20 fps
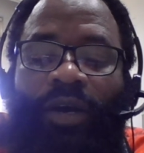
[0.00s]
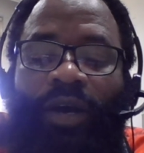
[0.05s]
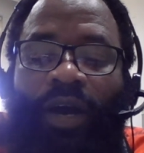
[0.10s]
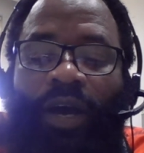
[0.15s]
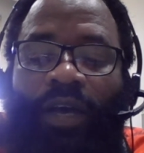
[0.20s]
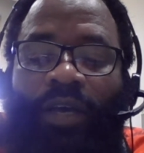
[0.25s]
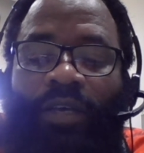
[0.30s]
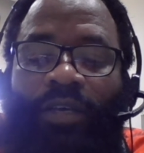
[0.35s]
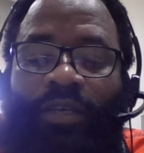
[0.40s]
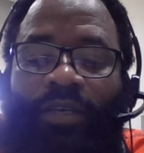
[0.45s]

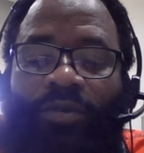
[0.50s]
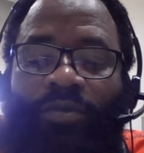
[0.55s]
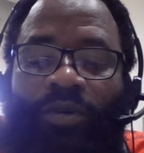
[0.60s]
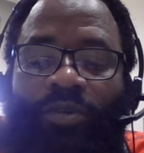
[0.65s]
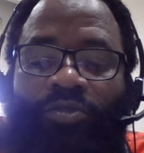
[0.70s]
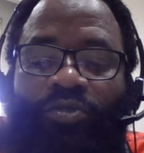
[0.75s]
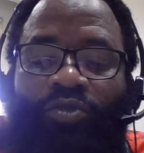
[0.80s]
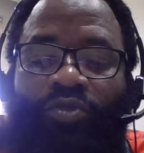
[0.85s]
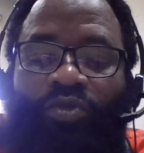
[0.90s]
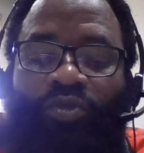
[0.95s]
I
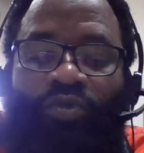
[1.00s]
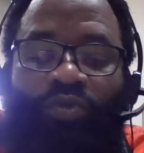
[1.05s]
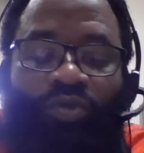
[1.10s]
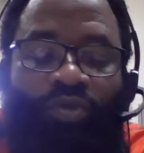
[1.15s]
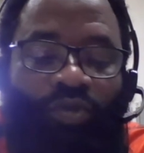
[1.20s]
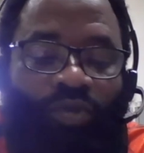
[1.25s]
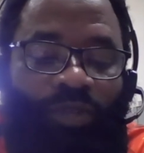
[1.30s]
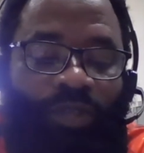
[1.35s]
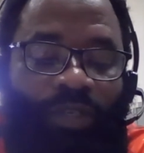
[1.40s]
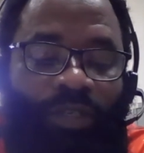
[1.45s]
want to
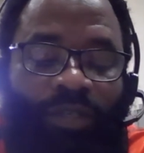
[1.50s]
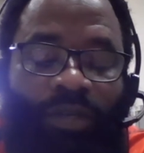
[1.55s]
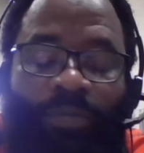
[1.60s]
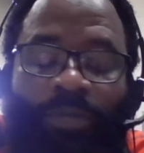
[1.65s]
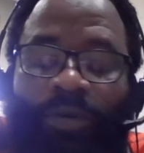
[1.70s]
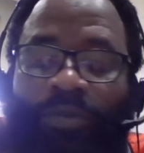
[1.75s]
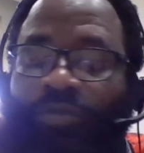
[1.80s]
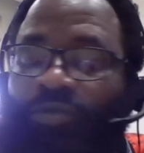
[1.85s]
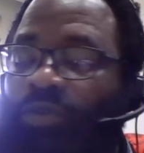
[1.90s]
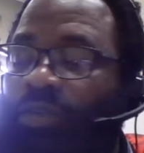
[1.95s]
use this
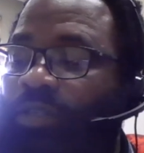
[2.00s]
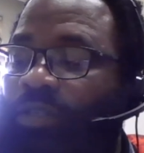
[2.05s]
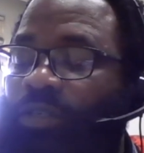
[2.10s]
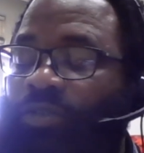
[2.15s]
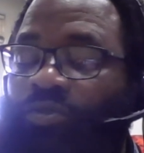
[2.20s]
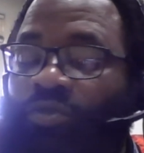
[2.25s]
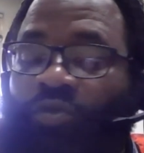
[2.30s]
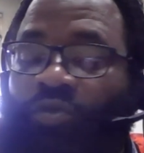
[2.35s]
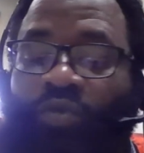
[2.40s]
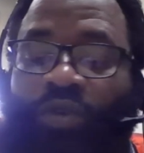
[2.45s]
opportunity
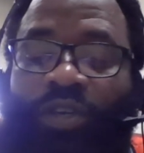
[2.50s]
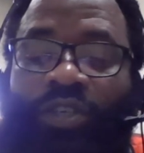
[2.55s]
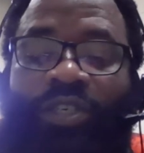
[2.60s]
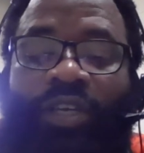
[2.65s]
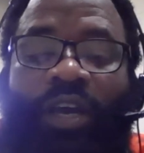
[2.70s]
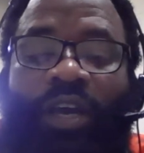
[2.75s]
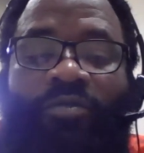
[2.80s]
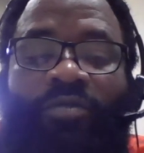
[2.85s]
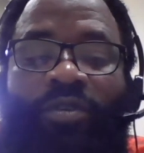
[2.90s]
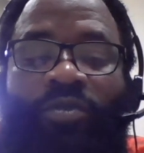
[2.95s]
to wish
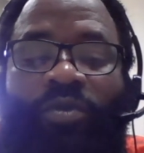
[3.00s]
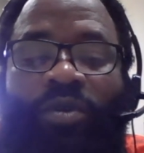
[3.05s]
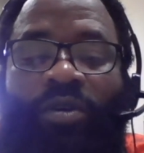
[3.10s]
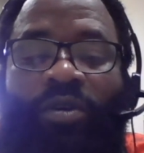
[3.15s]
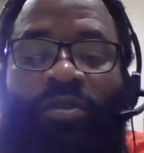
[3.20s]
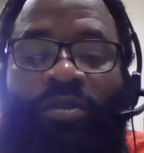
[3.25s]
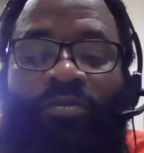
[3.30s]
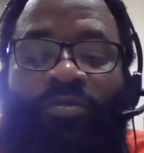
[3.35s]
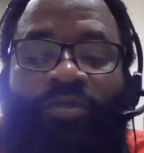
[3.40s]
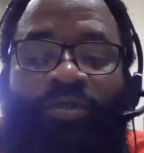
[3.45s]
every
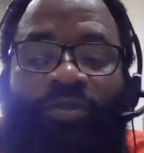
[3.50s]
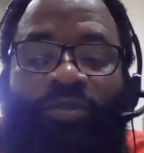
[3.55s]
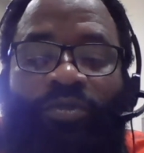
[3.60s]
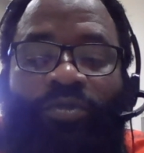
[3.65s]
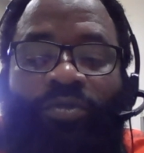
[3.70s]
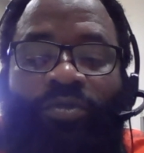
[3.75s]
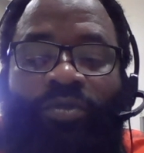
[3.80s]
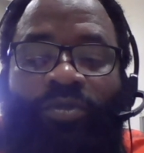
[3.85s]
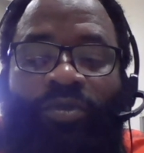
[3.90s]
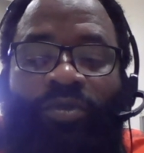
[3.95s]
one of
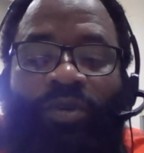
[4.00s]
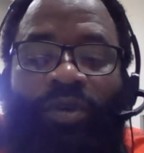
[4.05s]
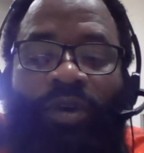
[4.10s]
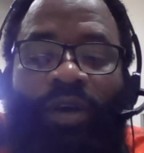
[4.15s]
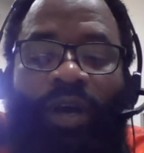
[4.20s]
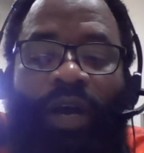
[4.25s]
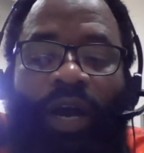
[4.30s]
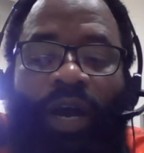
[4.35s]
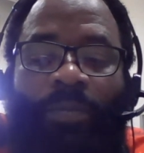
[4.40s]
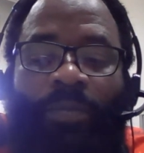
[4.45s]
you
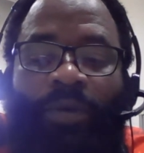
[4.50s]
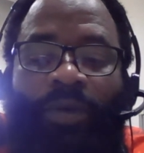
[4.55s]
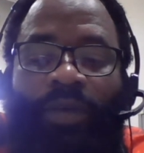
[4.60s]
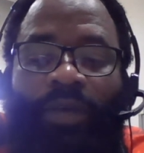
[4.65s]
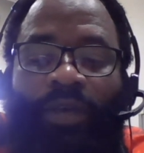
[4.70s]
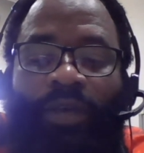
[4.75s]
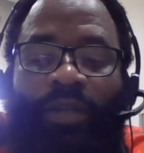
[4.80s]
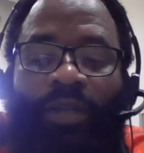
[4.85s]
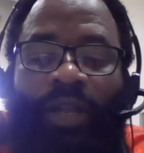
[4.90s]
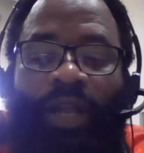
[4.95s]
Happy
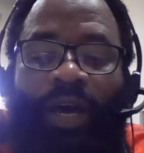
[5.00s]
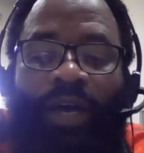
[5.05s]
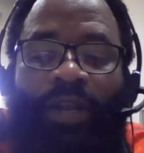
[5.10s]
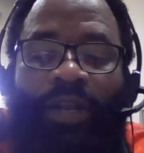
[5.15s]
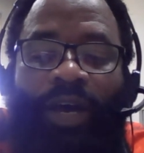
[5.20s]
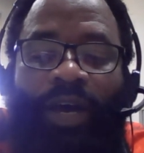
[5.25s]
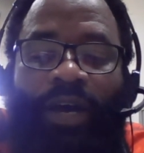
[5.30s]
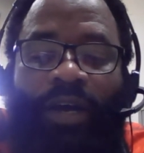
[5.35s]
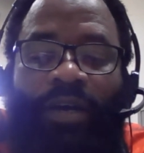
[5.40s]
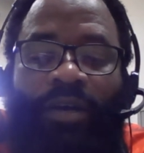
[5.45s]
Eid
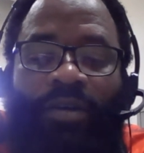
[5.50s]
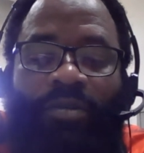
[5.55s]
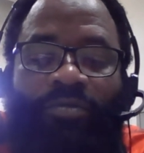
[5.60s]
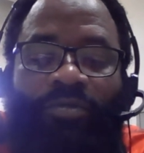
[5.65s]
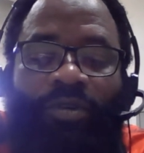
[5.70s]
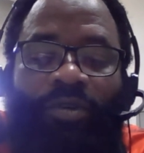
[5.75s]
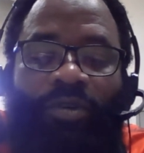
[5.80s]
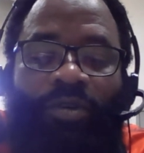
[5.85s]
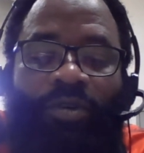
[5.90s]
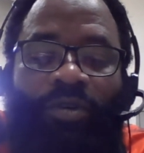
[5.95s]
al-Adha
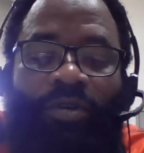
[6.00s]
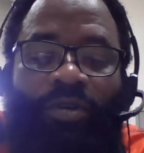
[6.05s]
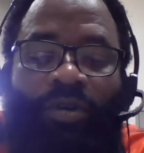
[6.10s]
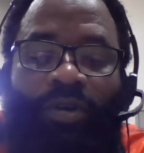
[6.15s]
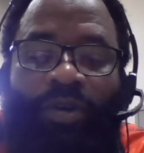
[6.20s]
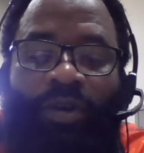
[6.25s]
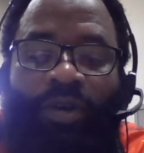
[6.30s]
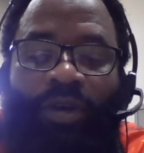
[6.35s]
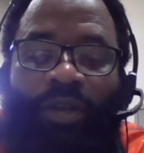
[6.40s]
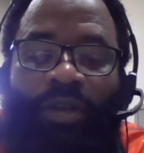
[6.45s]
for
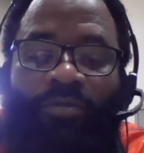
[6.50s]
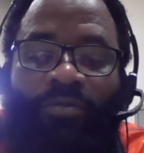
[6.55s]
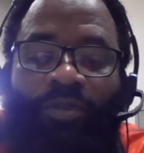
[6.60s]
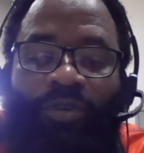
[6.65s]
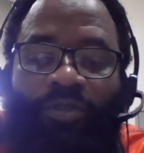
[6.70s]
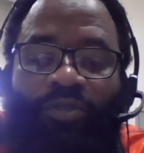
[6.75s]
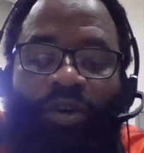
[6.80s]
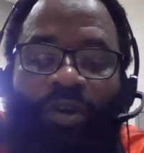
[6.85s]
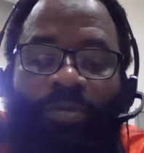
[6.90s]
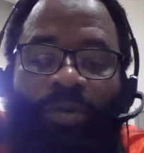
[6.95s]
the
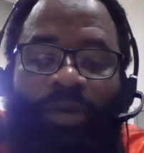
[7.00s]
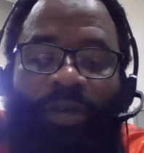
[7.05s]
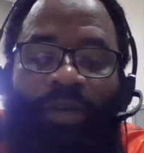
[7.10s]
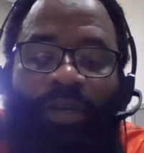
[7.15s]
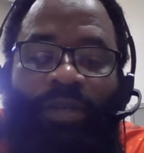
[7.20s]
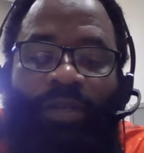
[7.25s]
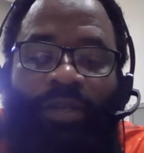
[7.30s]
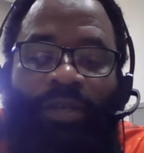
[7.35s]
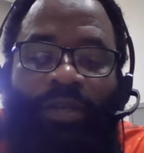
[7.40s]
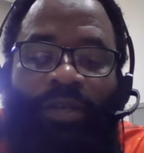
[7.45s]
forthcoming
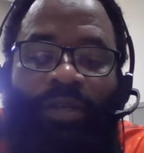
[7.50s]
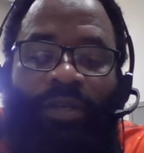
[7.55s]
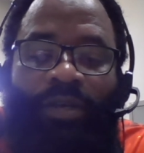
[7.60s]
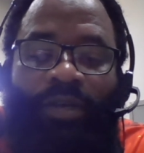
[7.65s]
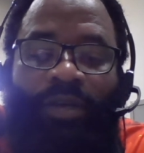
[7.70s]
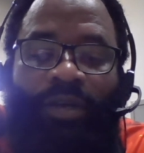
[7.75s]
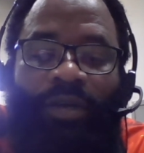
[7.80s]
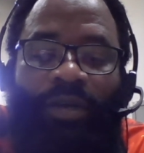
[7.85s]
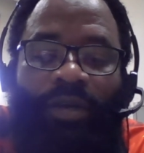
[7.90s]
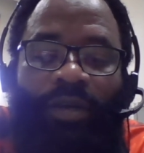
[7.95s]
Eid
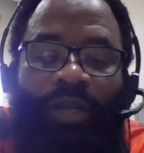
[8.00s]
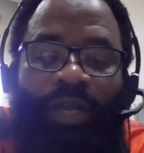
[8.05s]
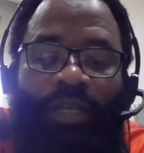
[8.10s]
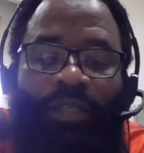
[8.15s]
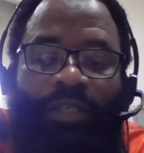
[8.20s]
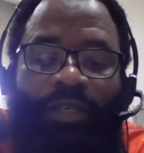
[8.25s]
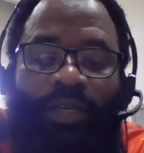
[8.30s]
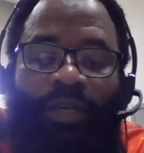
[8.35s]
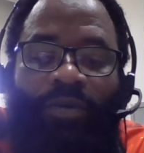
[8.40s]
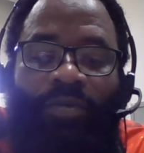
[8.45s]

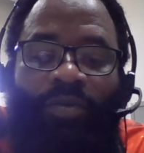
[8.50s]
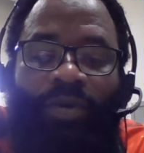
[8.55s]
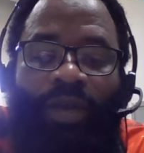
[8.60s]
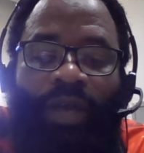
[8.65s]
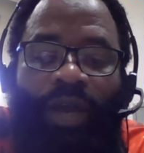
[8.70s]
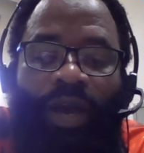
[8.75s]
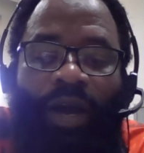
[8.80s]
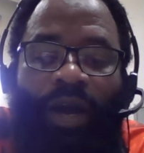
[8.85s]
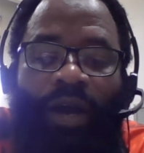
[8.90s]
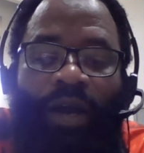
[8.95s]
that
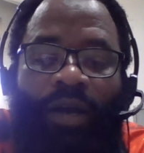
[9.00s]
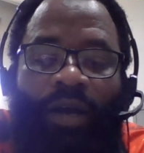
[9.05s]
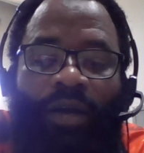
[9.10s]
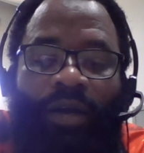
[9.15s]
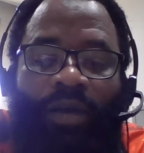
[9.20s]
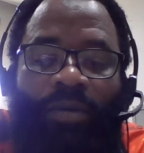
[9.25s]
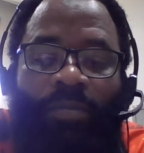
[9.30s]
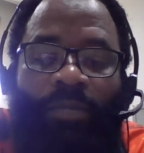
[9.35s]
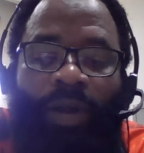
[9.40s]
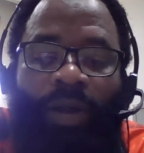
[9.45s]
we are
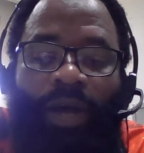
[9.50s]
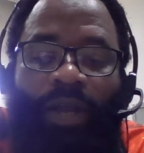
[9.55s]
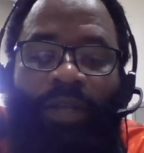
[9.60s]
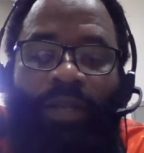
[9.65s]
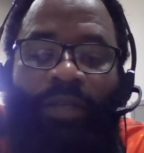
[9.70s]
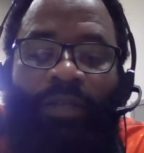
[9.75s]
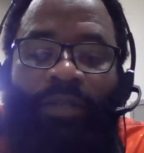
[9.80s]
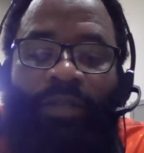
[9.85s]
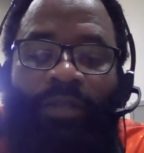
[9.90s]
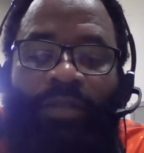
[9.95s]

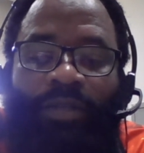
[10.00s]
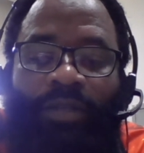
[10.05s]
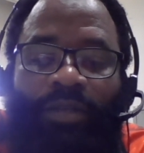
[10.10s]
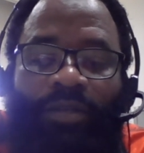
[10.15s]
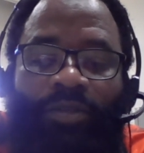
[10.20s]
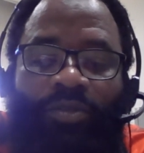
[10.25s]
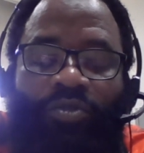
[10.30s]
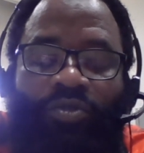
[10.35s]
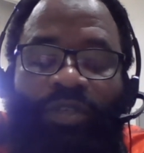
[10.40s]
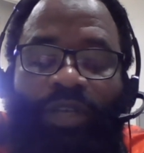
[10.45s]
planning
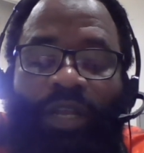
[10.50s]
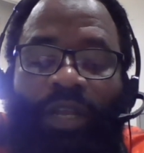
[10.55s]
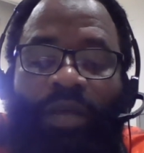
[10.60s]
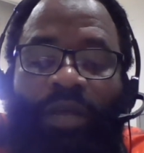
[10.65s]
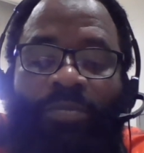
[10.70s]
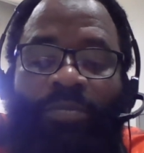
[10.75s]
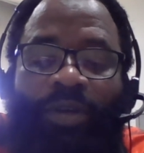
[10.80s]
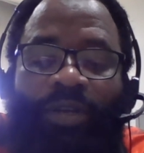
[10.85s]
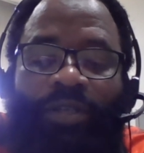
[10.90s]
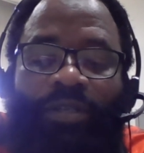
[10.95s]
to
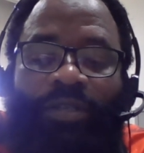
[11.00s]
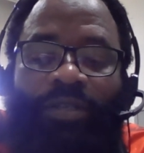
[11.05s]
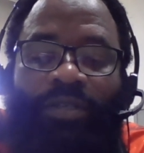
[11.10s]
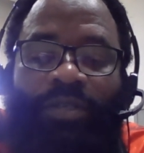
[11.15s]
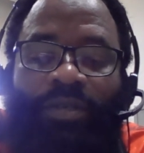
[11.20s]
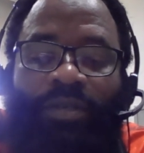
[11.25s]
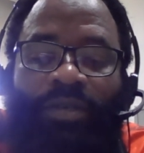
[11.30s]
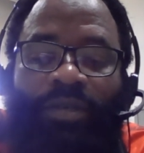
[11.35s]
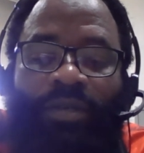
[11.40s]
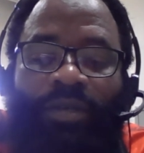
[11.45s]
celebrate
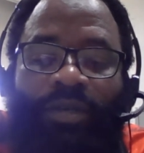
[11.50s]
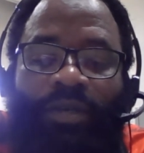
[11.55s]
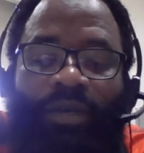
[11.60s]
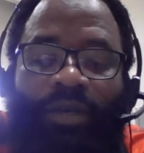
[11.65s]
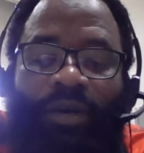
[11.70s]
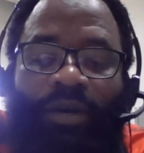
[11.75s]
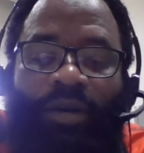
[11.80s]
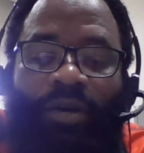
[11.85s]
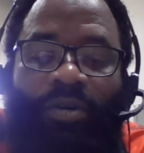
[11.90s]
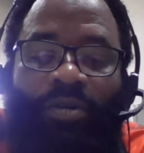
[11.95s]

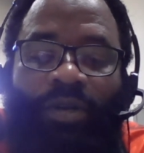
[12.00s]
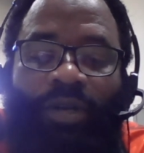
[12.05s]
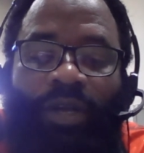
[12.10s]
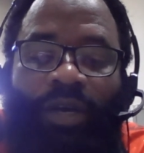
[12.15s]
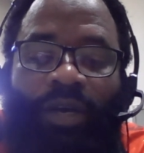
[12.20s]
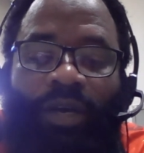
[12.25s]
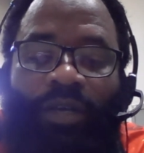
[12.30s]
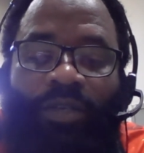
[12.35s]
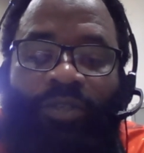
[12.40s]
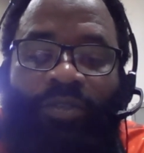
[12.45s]
on
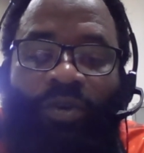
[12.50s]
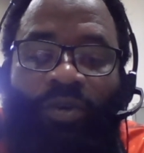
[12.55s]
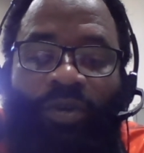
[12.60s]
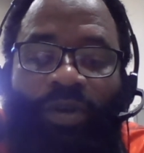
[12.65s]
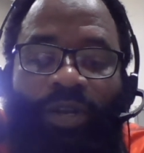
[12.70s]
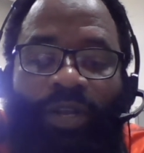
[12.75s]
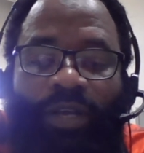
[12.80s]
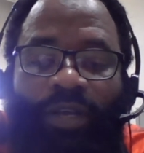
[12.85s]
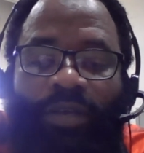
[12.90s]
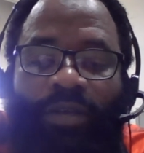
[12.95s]

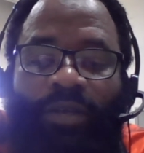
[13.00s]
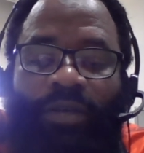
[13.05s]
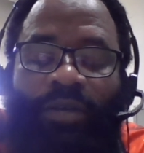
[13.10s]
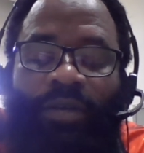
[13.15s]
Sunday.